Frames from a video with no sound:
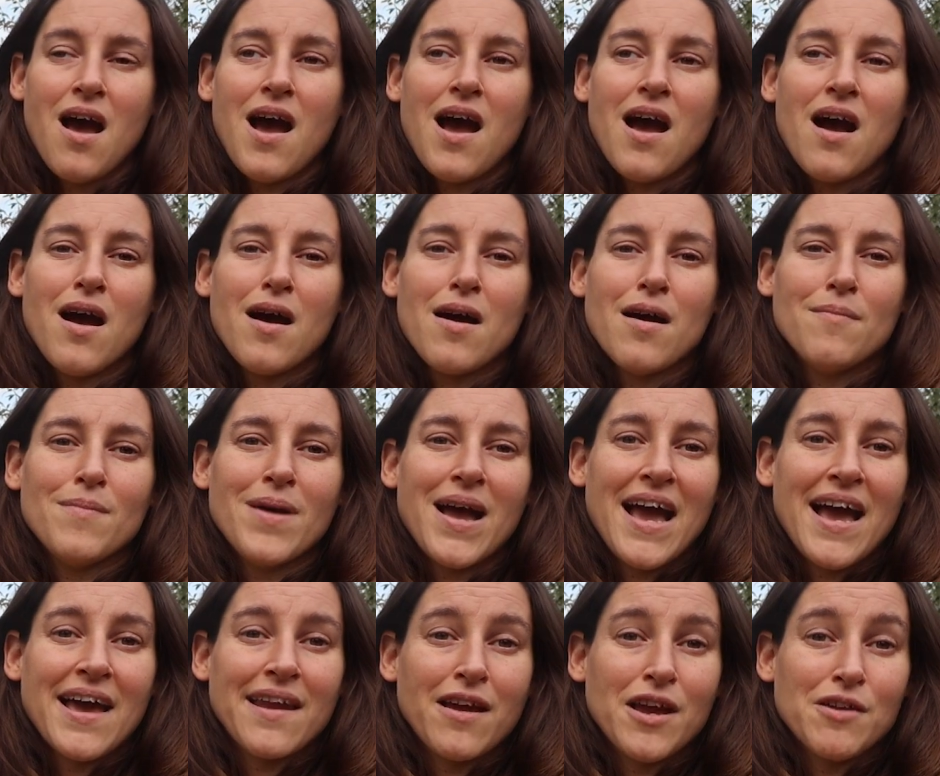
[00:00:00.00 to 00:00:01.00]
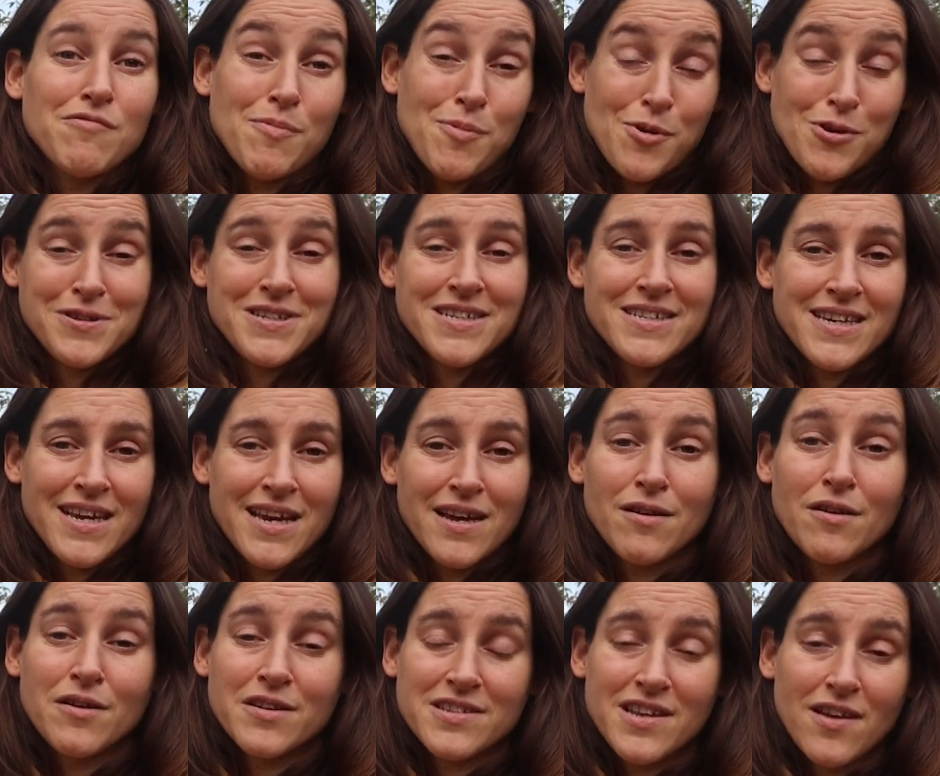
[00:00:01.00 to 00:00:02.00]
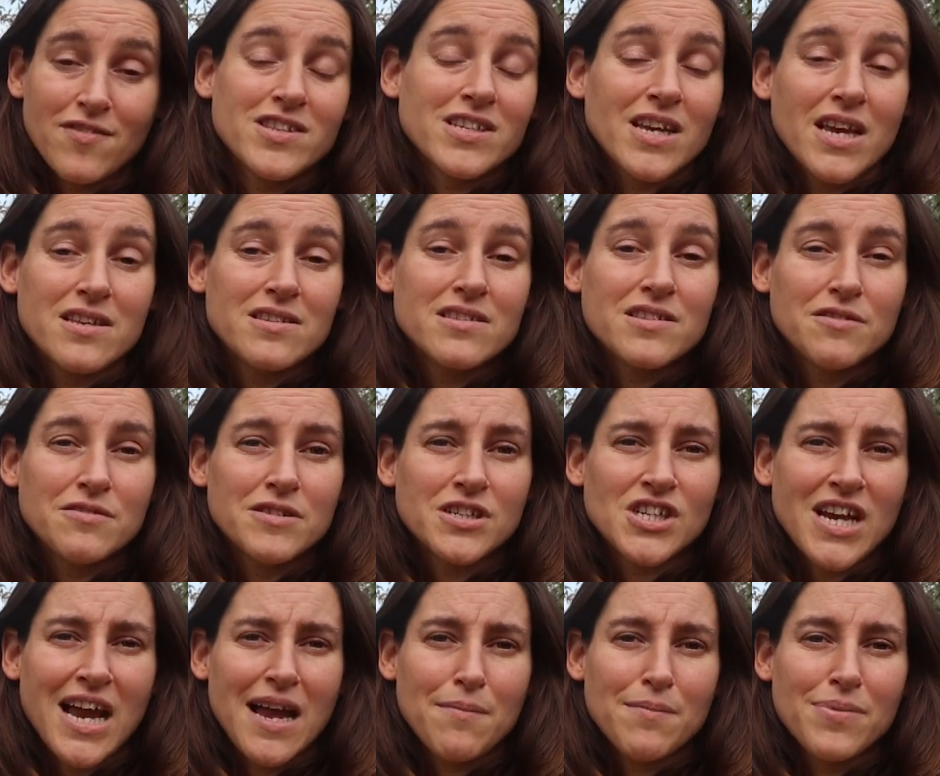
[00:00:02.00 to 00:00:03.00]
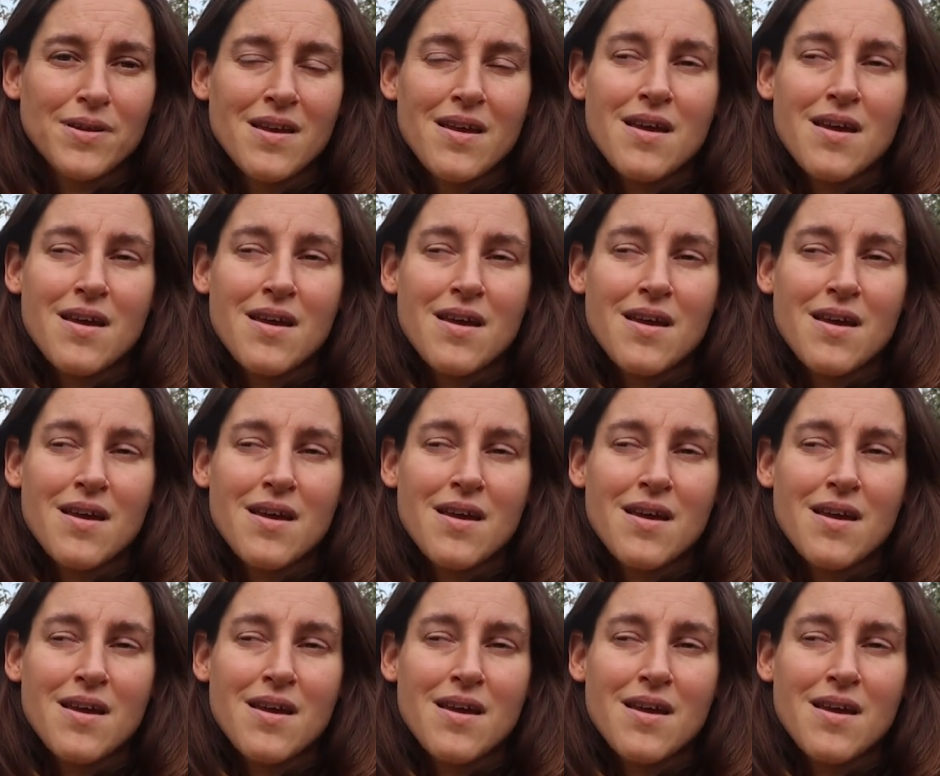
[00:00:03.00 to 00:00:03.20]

and I reported it on the Surfers Against Sewage Act.